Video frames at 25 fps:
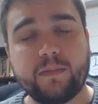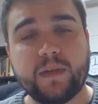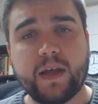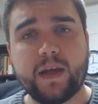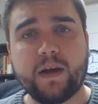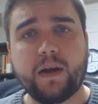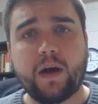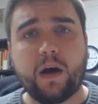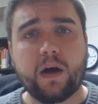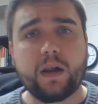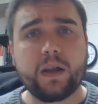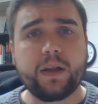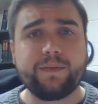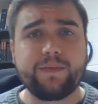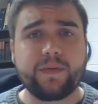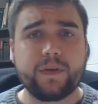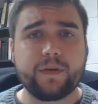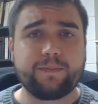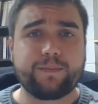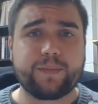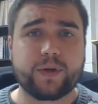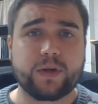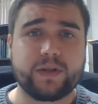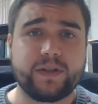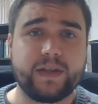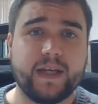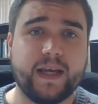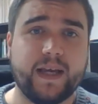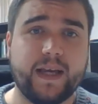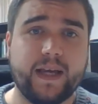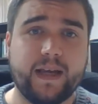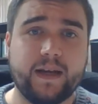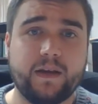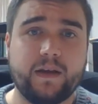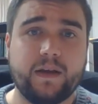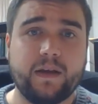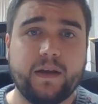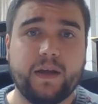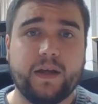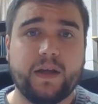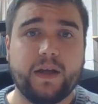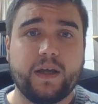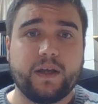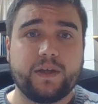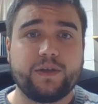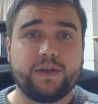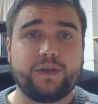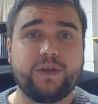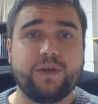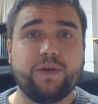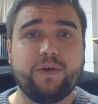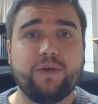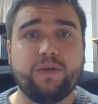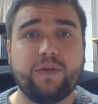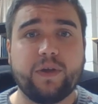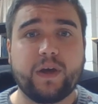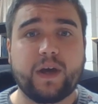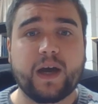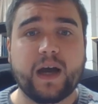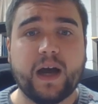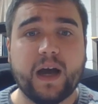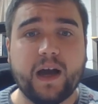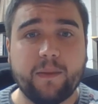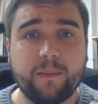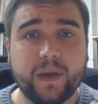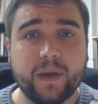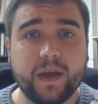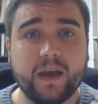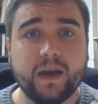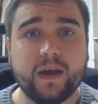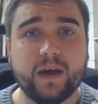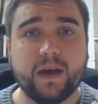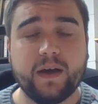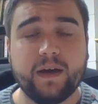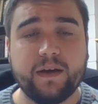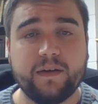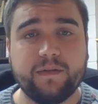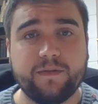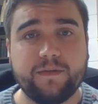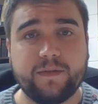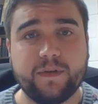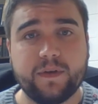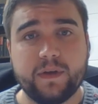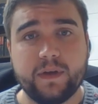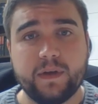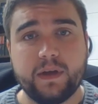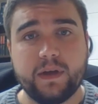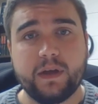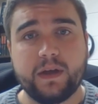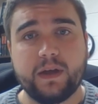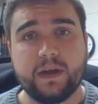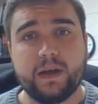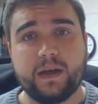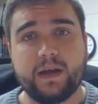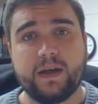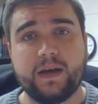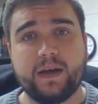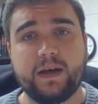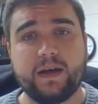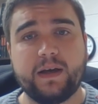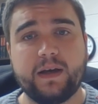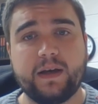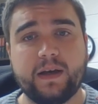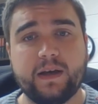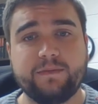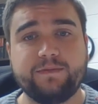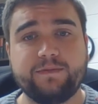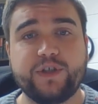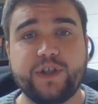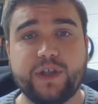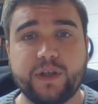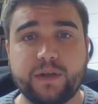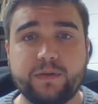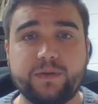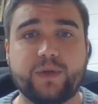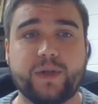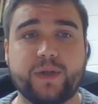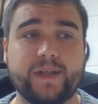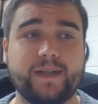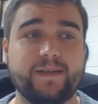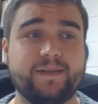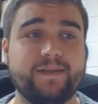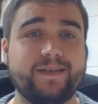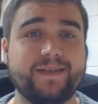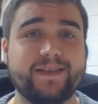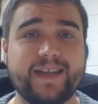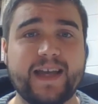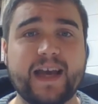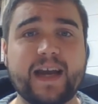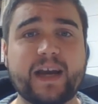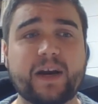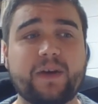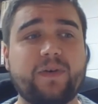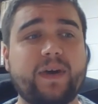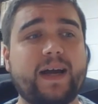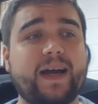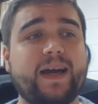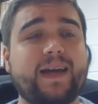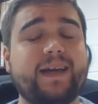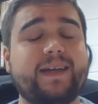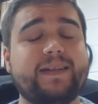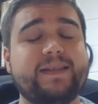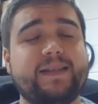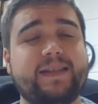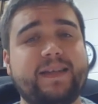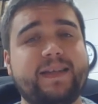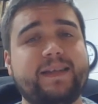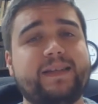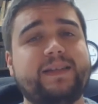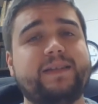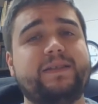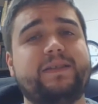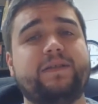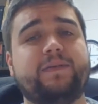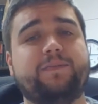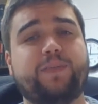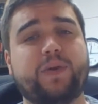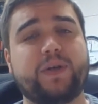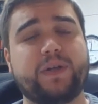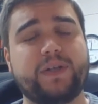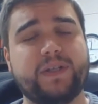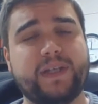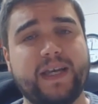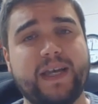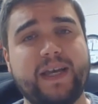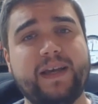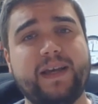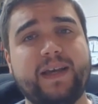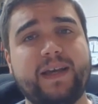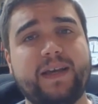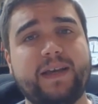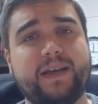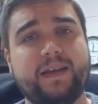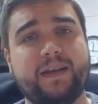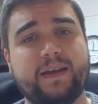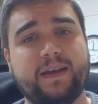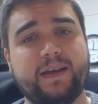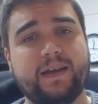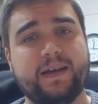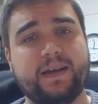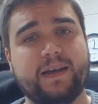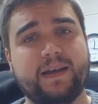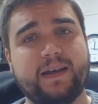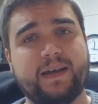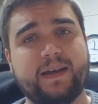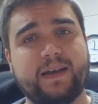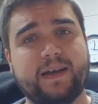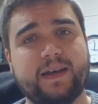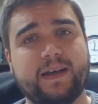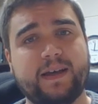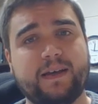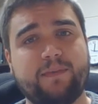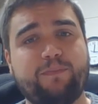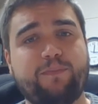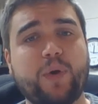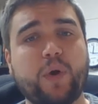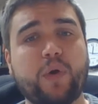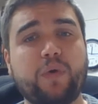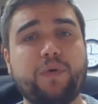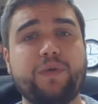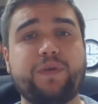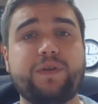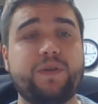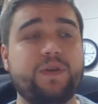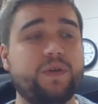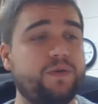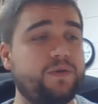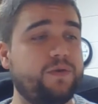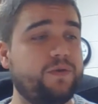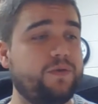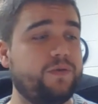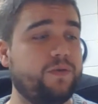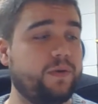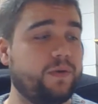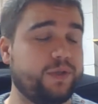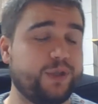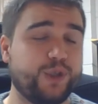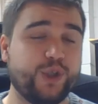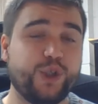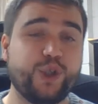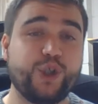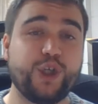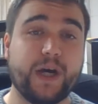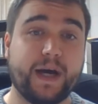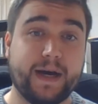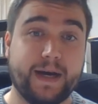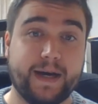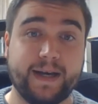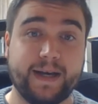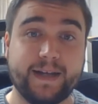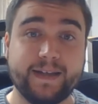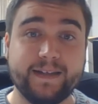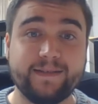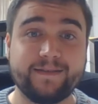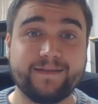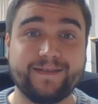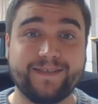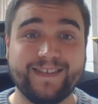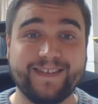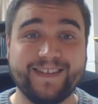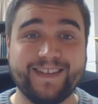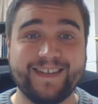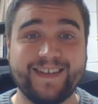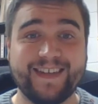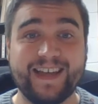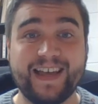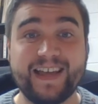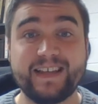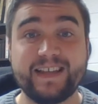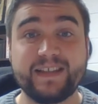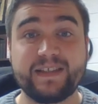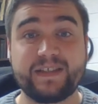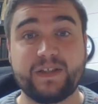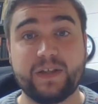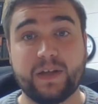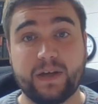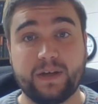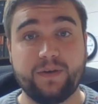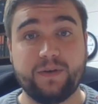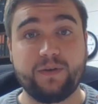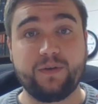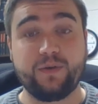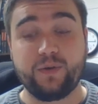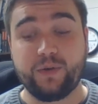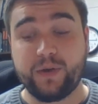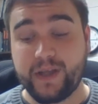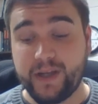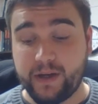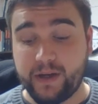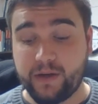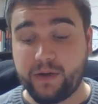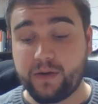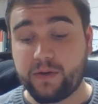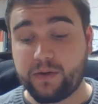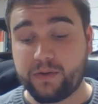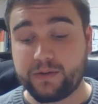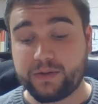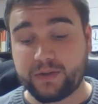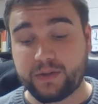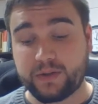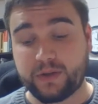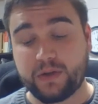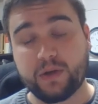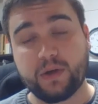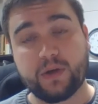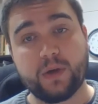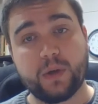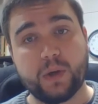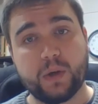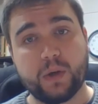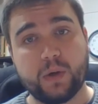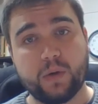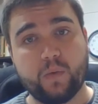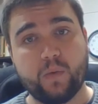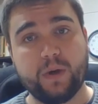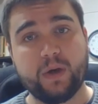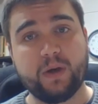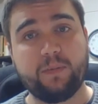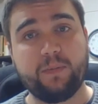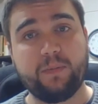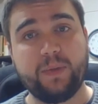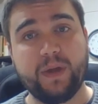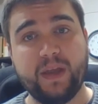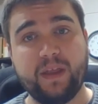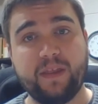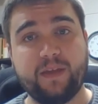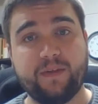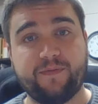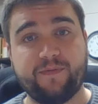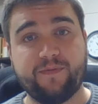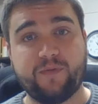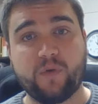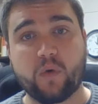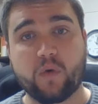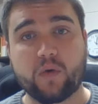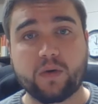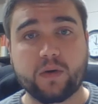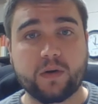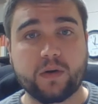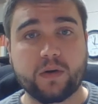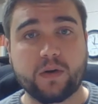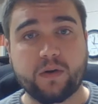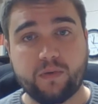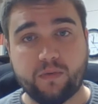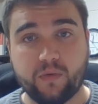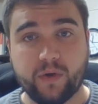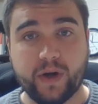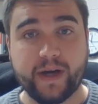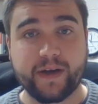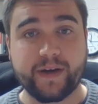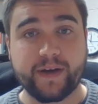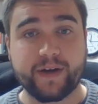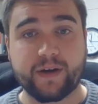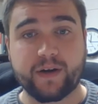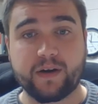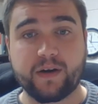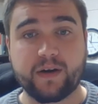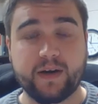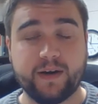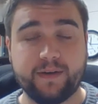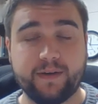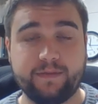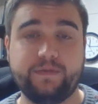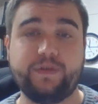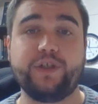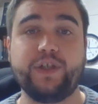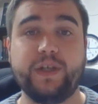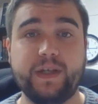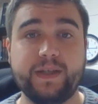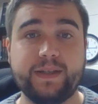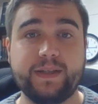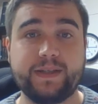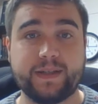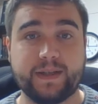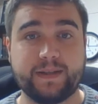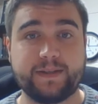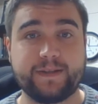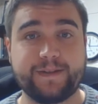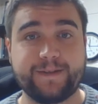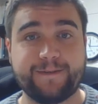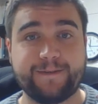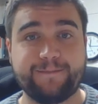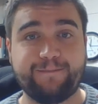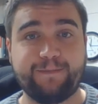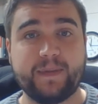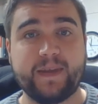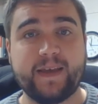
And all of them pertain to the coming of children. Zechariah's is pertaining both to John, his son, who he knows will be the forerunner of Jesus.